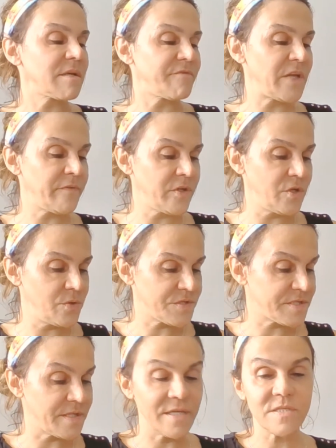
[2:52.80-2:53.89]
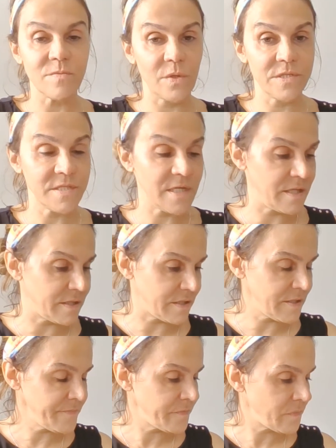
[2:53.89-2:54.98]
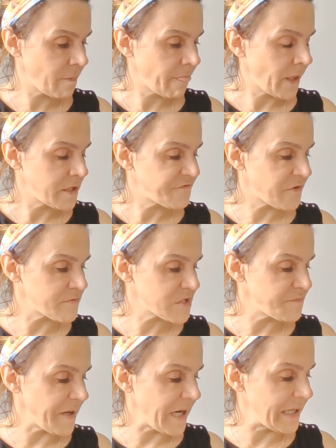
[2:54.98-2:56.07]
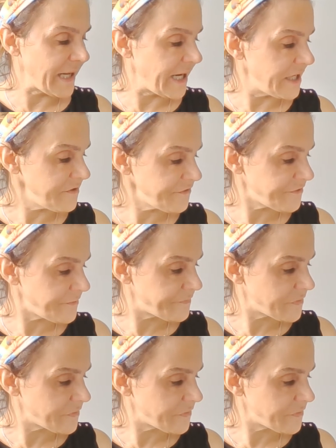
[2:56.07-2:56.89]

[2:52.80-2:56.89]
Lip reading: I've never used these ones either. From SpaLife.